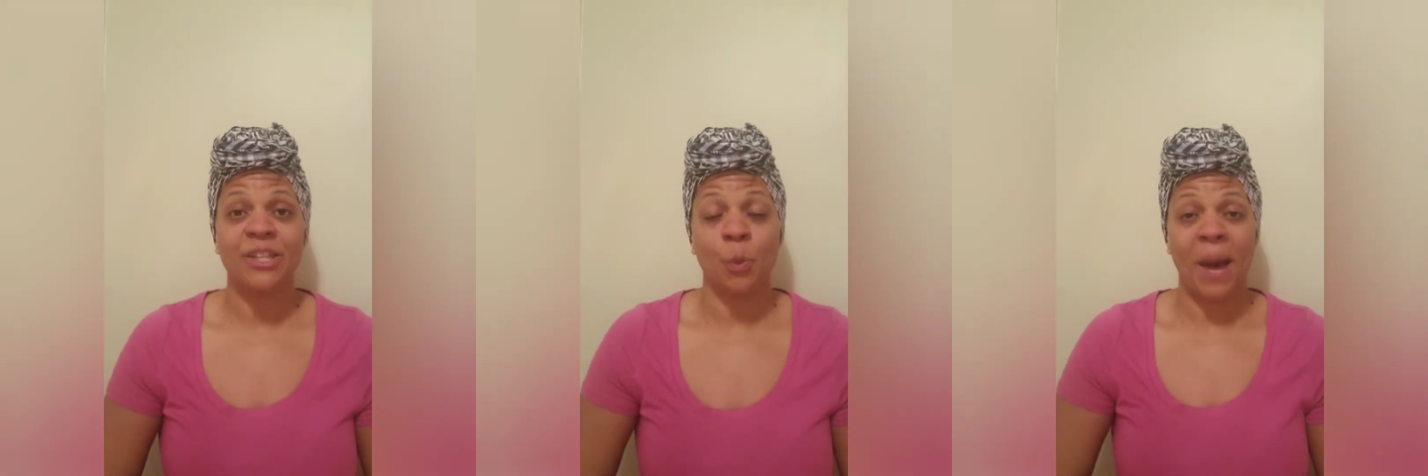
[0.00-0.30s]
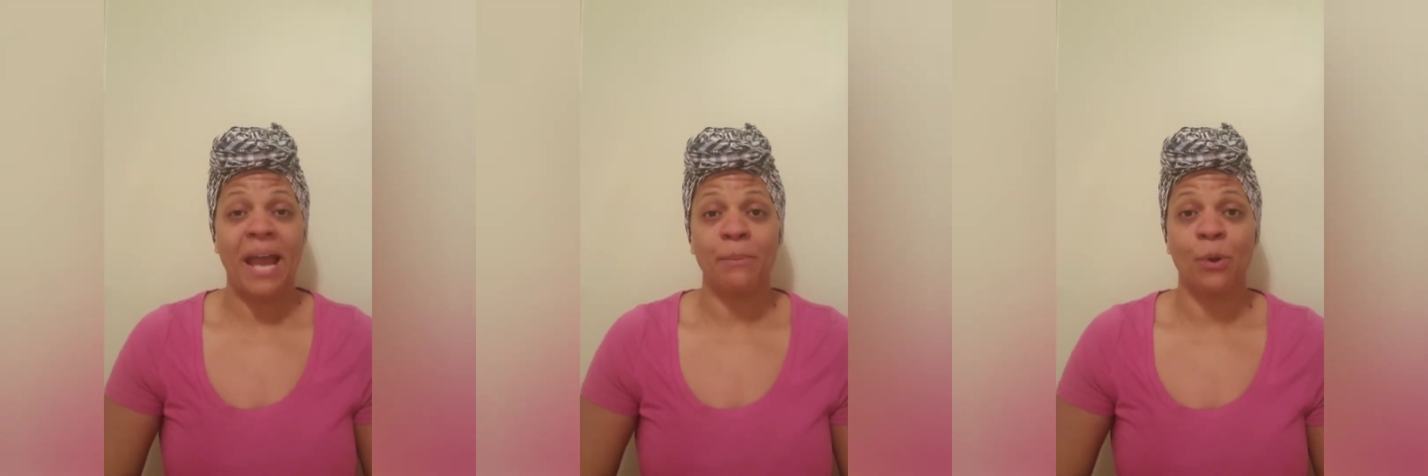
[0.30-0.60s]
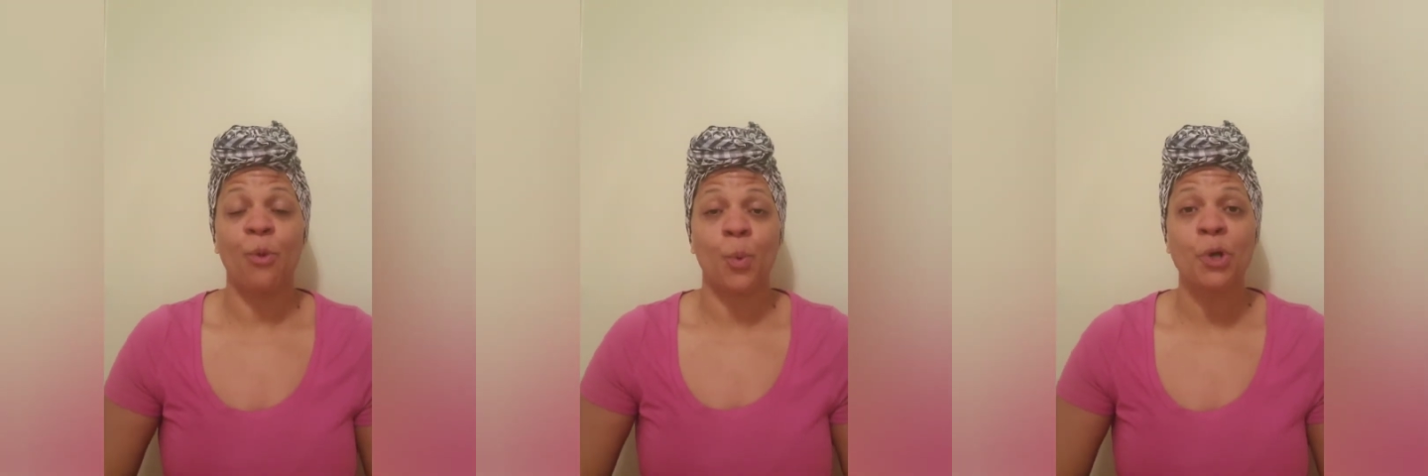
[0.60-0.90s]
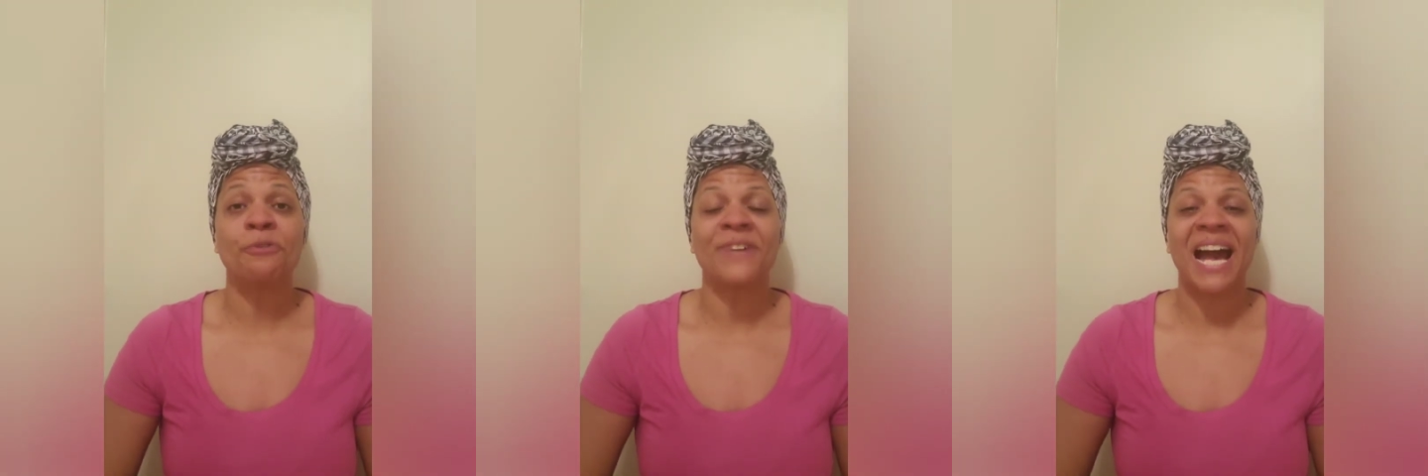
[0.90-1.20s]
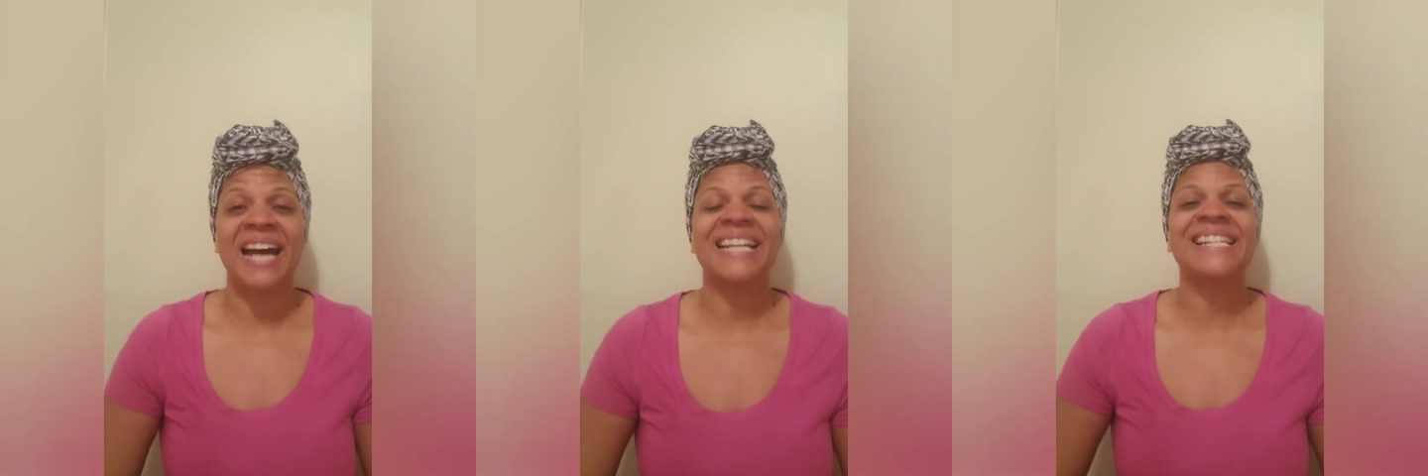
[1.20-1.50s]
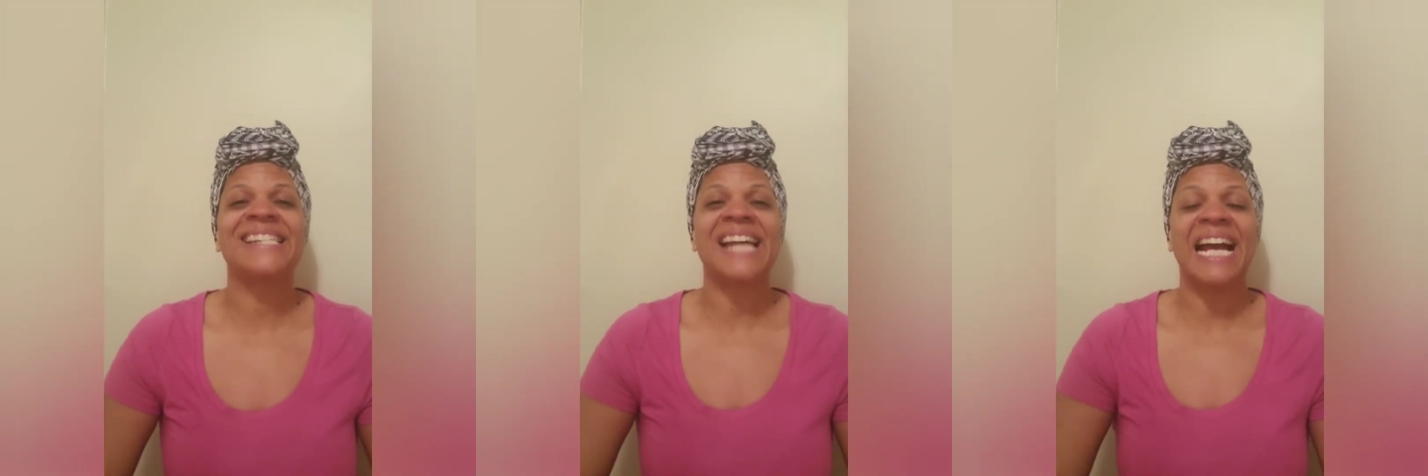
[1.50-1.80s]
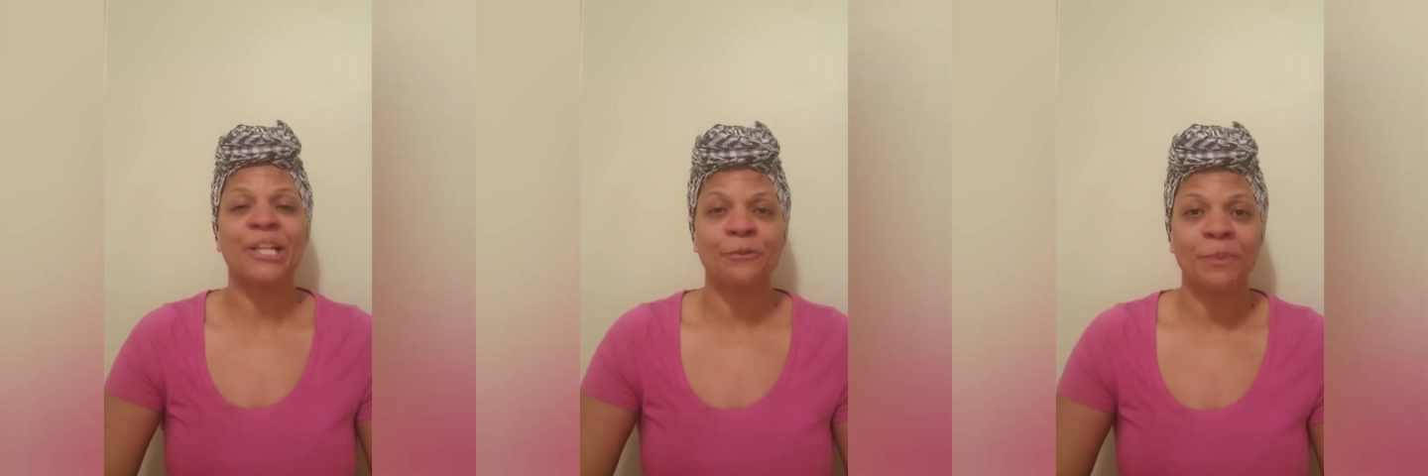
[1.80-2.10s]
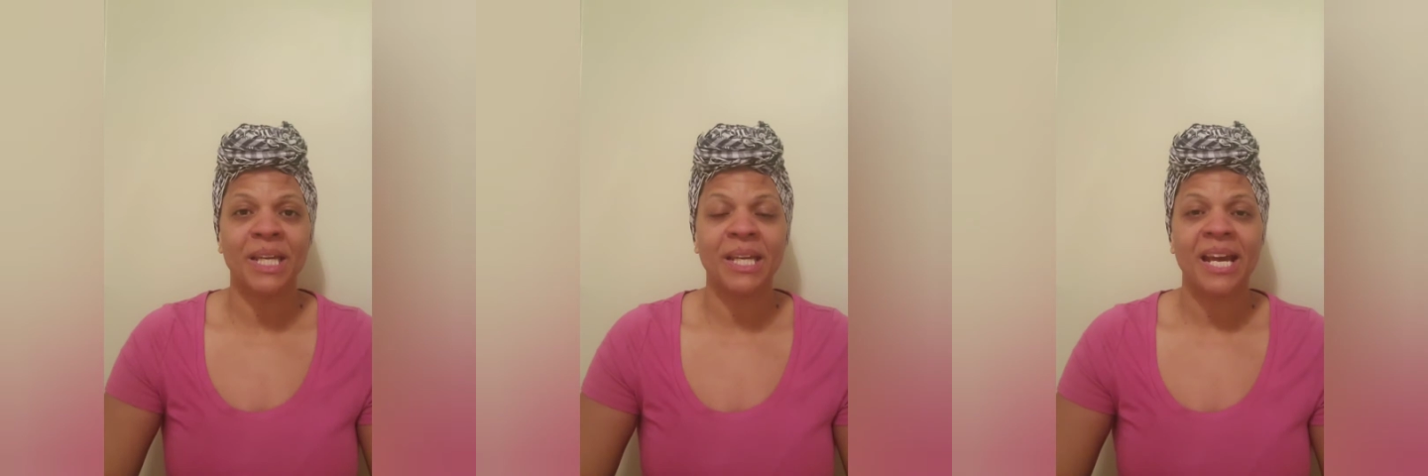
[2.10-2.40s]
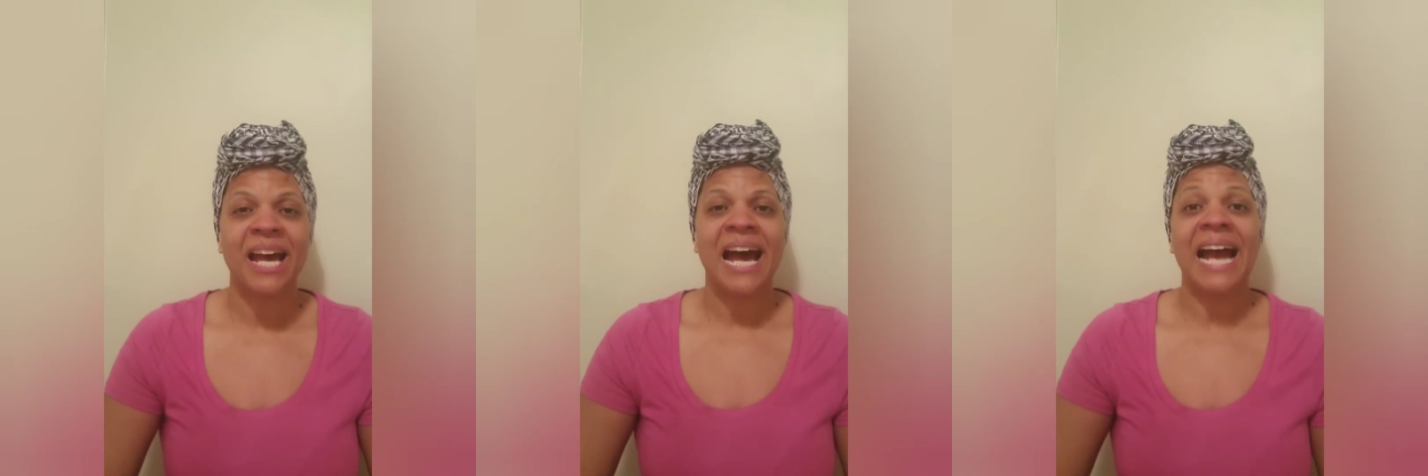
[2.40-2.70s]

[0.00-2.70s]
the Bible, the Word of God inside of me.